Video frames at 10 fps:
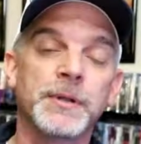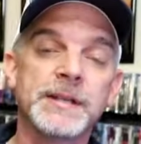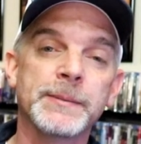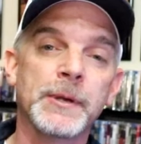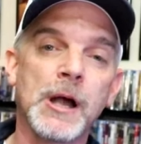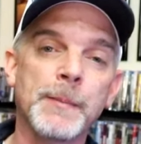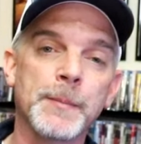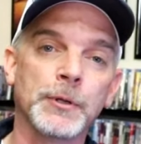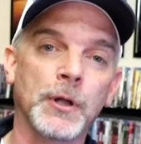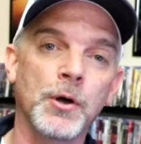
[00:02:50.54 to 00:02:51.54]
Please leave me a
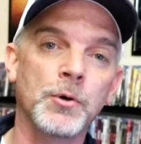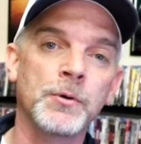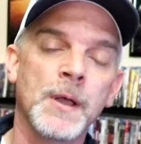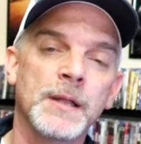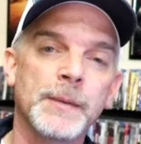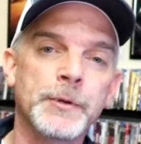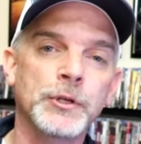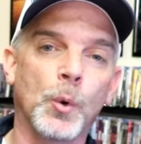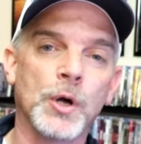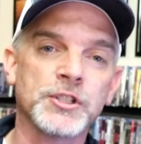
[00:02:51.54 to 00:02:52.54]
comment below. Let me
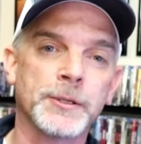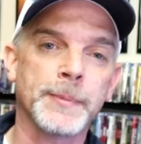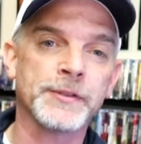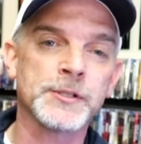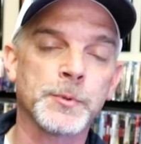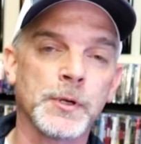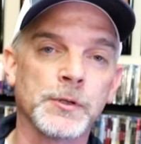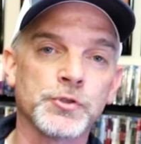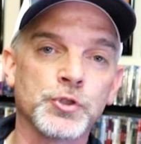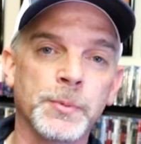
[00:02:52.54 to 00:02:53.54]
know what you think about these
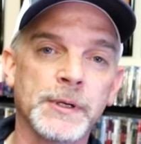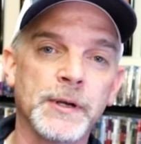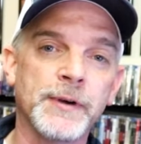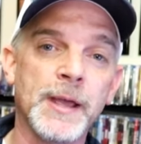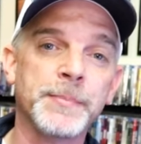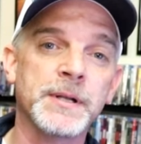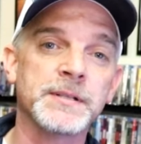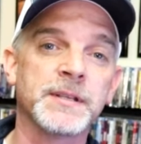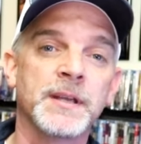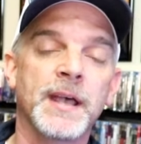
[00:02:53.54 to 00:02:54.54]
particular steelbook
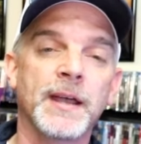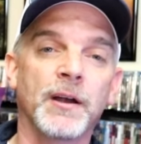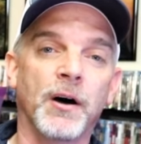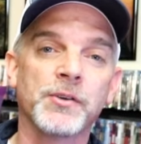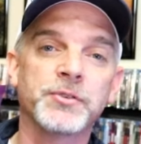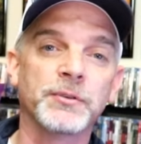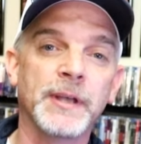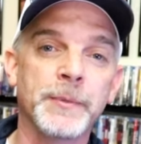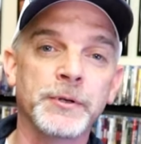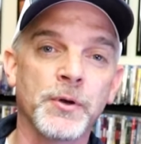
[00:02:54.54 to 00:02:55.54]
unwrappings and also
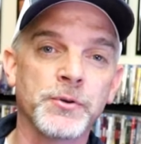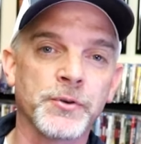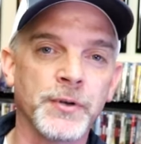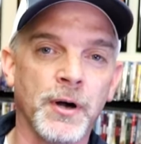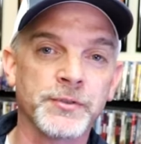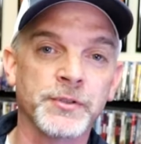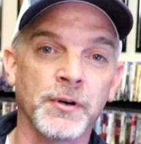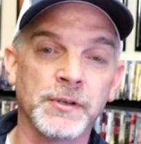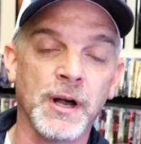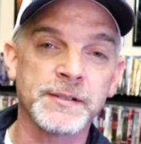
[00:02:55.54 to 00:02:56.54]
let me know your thoughts
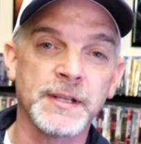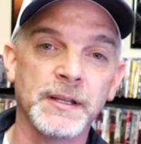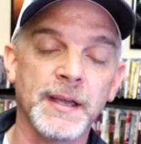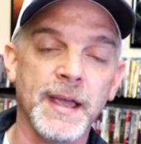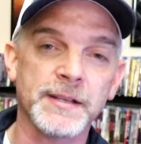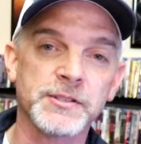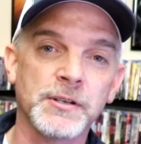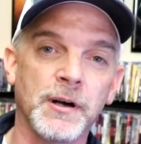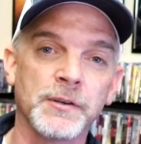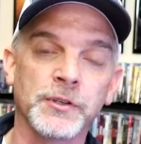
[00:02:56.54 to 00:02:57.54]
on Godzilla X
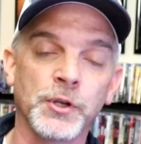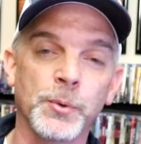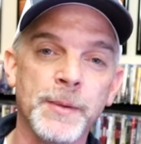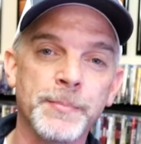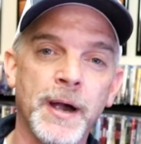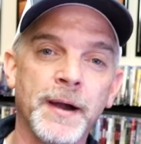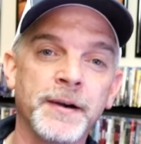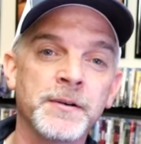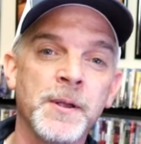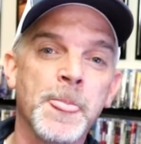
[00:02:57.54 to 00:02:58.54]
Kong The New
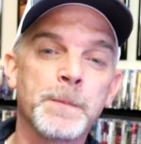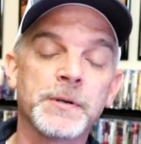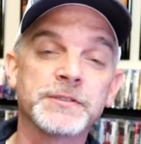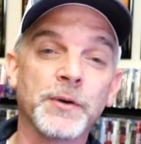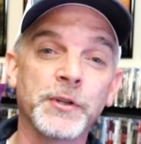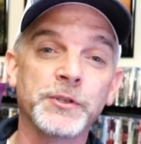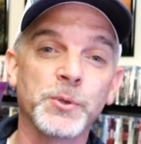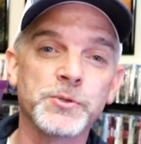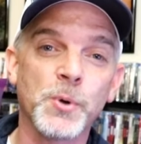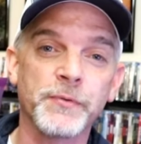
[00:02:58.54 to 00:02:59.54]
Empire because I really
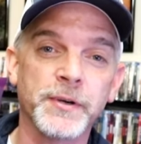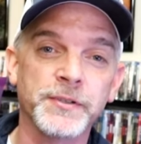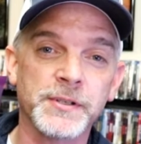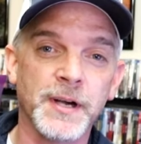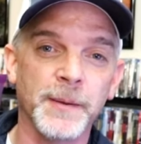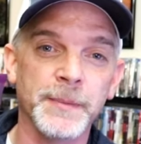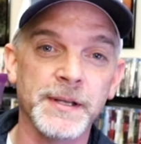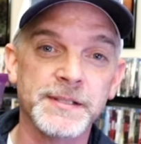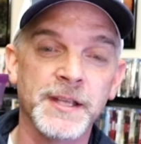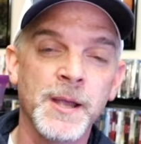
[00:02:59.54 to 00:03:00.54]
do enjoy reading your
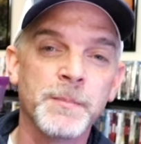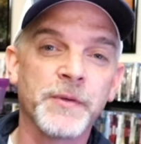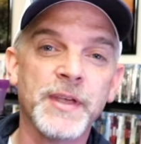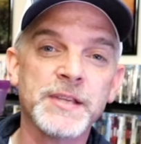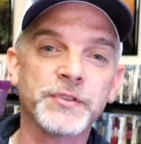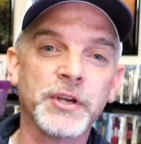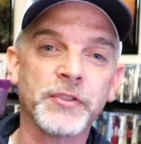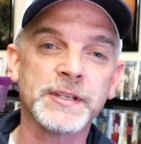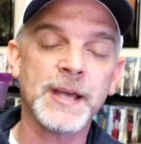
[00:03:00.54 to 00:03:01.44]
comments. But thanks for taking the